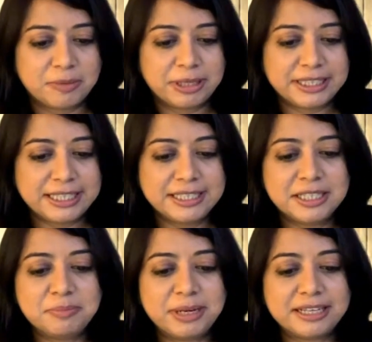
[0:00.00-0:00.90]
Among the
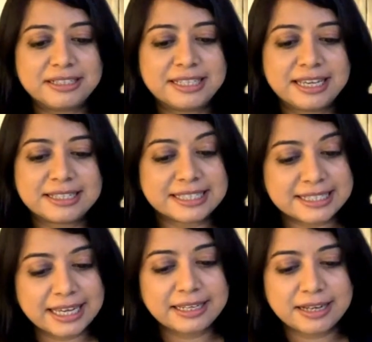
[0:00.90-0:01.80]
Indian players, he has the
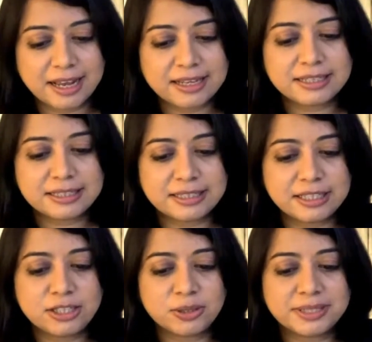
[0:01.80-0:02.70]
second highest
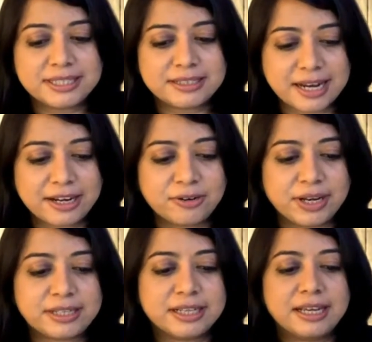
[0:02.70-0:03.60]
T20 strike
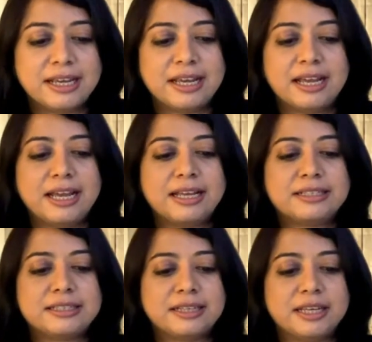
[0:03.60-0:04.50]
rate
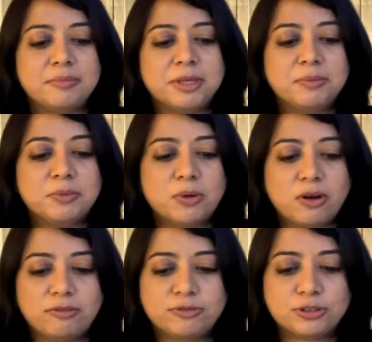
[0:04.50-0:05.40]
at a minimum
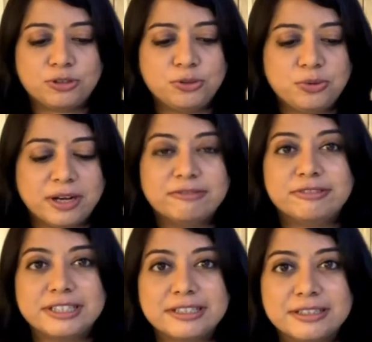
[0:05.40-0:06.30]
of
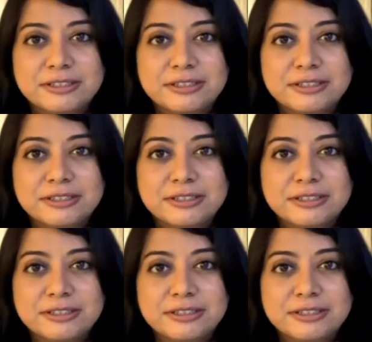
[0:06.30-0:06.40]
200